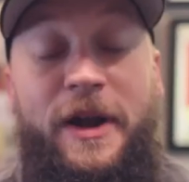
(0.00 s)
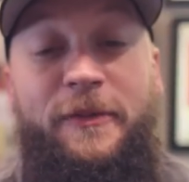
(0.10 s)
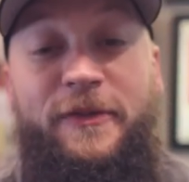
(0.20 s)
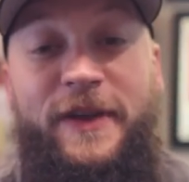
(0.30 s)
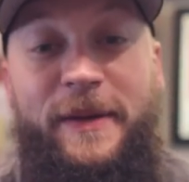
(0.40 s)

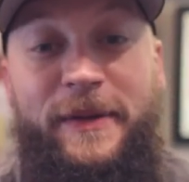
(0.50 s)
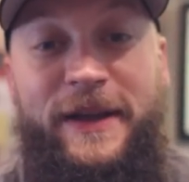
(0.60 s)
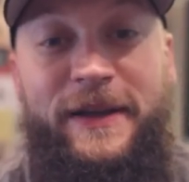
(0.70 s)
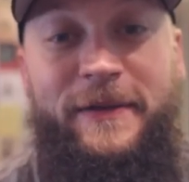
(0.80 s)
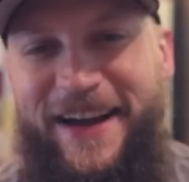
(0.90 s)

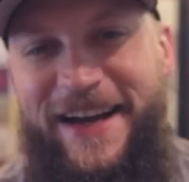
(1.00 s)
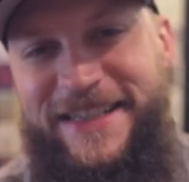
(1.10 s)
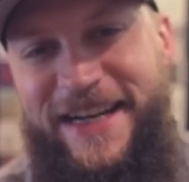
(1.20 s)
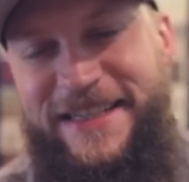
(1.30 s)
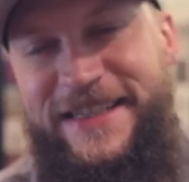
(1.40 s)
Family,
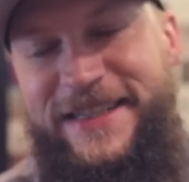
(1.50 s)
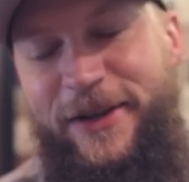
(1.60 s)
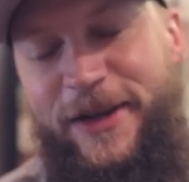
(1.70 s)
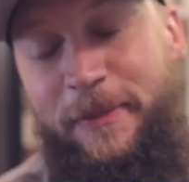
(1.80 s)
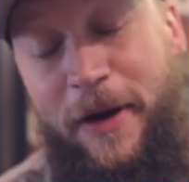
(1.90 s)
guys, I
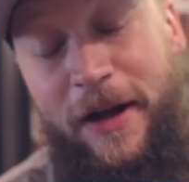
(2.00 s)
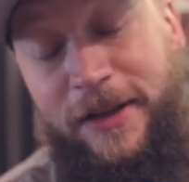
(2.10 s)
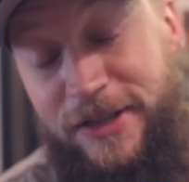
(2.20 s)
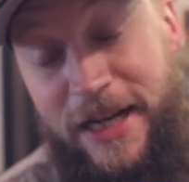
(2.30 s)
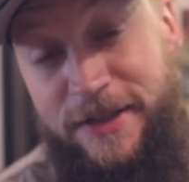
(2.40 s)
sincerely
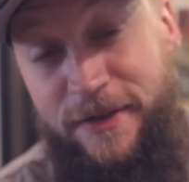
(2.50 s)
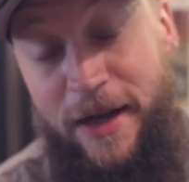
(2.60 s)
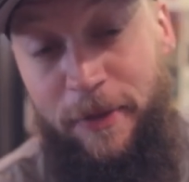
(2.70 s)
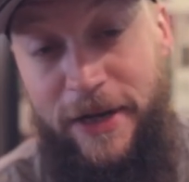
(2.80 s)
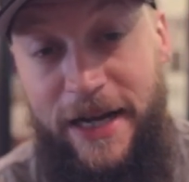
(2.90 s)
apologize for
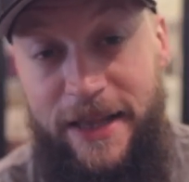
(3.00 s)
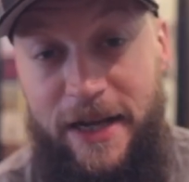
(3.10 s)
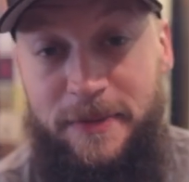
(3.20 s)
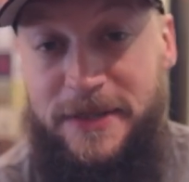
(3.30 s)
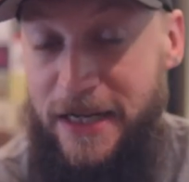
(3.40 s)
not putting anything
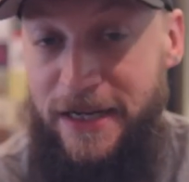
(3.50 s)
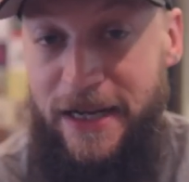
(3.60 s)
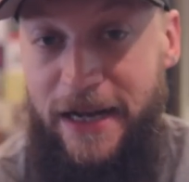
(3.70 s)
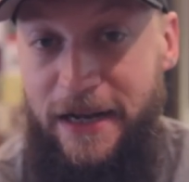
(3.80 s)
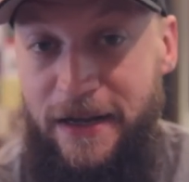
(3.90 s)
up
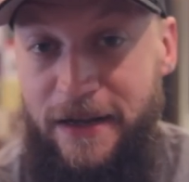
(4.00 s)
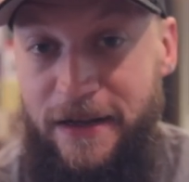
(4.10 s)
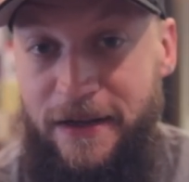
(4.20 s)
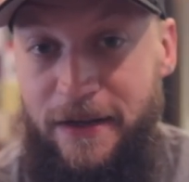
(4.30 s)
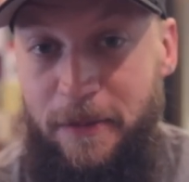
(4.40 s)
Sunday,
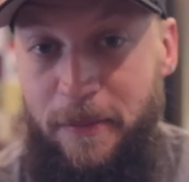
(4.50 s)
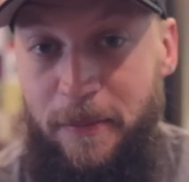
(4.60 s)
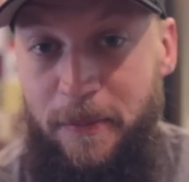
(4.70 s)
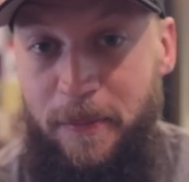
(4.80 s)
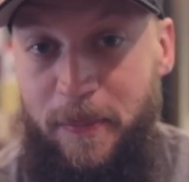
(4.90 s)

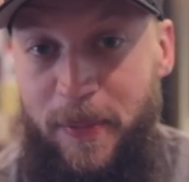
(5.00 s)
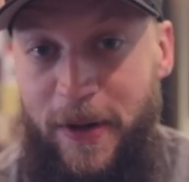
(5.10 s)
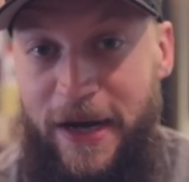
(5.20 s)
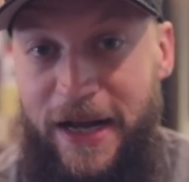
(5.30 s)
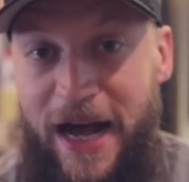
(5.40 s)

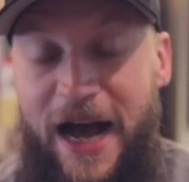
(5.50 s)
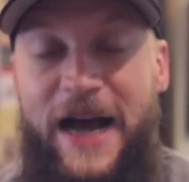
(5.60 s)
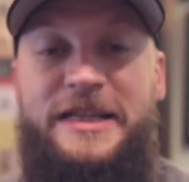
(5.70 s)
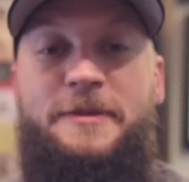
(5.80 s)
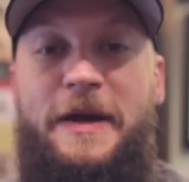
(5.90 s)
but
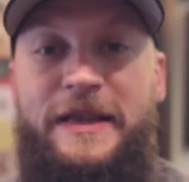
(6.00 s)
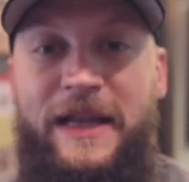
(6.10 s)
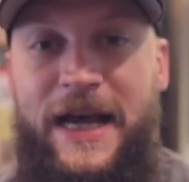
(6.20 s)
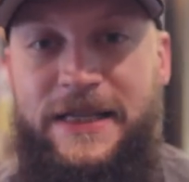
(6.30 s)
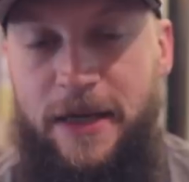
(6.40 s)
I spent the
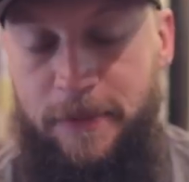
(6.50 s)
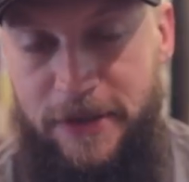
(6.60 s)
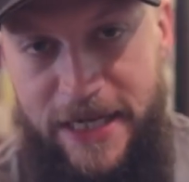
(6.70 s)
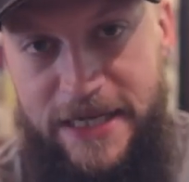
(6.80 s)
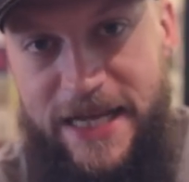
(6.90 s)
last couple
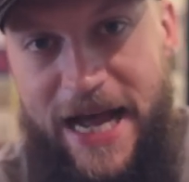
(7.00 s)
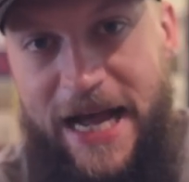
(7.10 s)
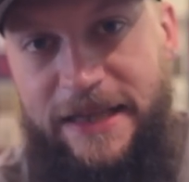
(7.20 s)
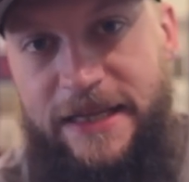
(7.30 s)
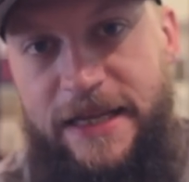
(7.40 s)
days
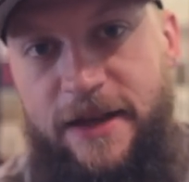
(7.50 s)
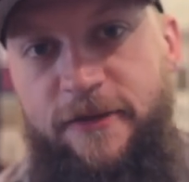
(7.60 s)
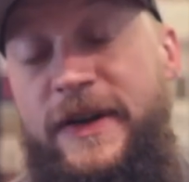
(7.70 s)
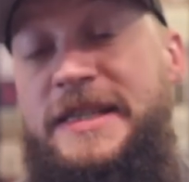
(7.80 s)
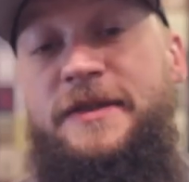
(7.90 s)
at the
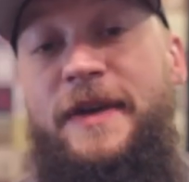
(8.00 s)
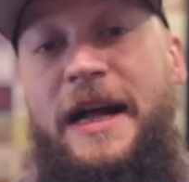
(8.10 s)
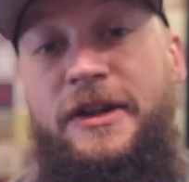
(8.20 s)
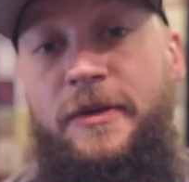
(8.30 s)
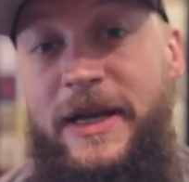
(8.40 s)

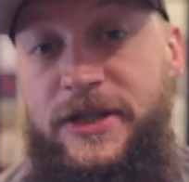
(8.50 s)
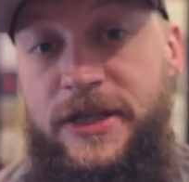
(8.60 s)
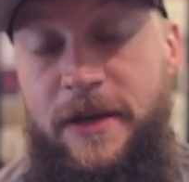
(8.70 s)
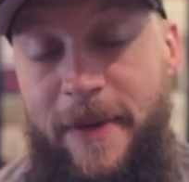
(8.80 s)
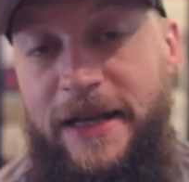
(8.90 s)
Festival de
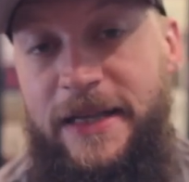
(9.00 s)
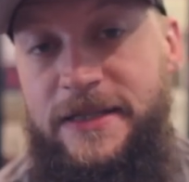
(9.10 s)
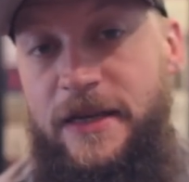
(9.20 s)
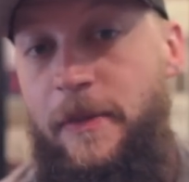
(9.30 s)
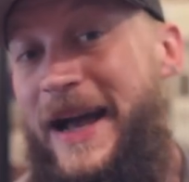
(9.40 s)
Magie de Quebec.
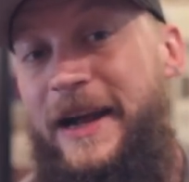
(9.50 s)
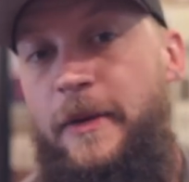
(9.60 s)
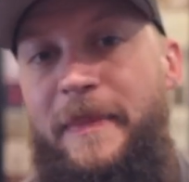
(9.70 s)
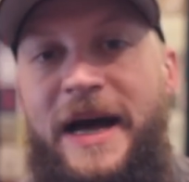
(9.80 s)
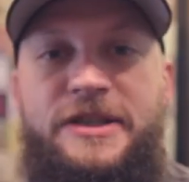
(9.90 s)
That's the
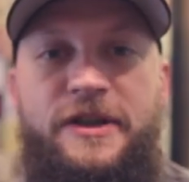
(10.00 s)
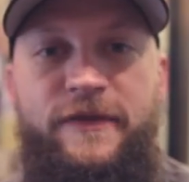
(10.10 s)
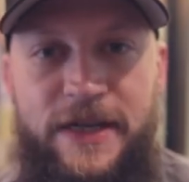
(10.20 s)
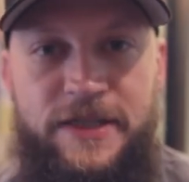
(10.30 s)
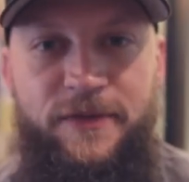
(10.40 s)
Quebec Magic
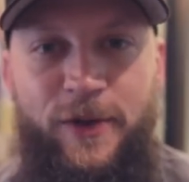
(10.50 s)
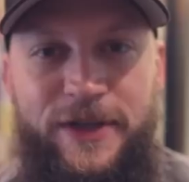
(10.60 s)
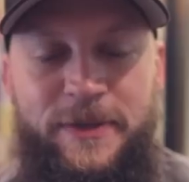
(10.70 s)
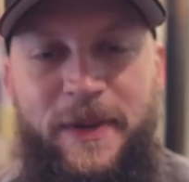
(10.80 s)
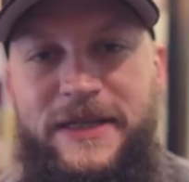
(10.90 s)
Festival,
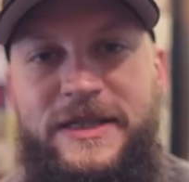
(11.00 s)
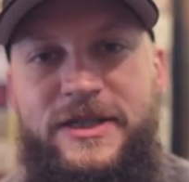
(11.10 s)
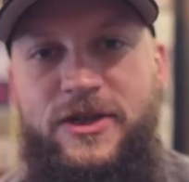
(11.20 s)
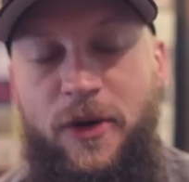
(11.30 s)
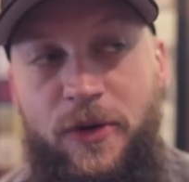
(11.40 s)
and this place is
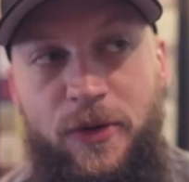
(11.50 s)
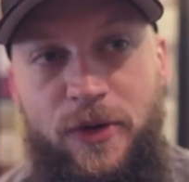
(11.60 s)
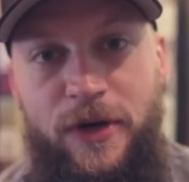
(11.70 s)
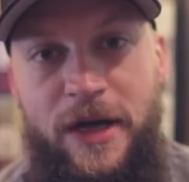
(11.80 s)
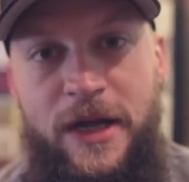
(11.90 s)
so
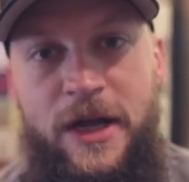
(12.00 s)
cool.